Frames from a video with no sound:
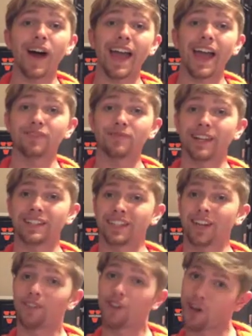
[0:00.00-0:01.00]
I have
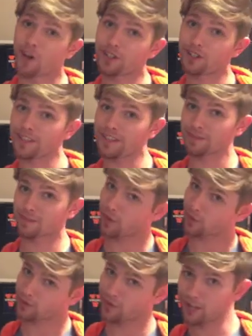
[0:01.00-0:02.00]
myself all of this
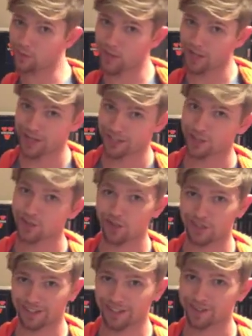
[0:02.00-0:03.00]
mulled red wine to
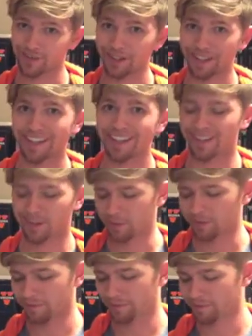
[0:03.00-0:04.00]
drink this week.
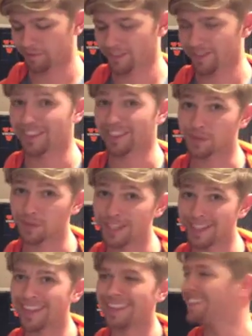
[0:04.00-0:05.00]
This
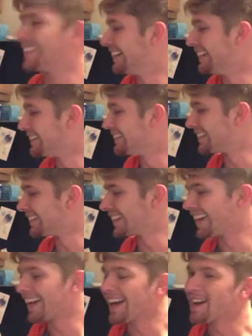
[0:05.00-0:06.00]
week?
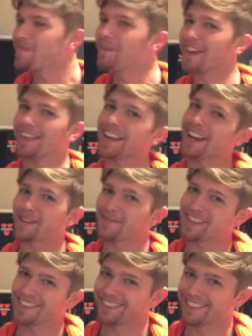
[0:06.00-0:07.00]
By that I
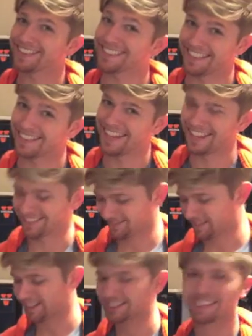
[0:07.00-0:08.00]
mean tonight,
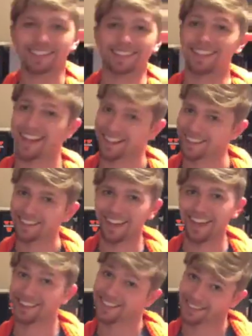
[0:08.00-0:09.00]
because it's not going to
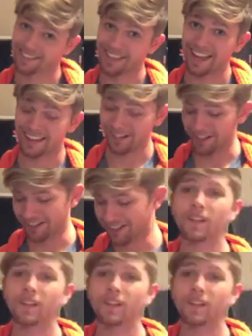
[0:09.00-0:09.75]
last, it's that good.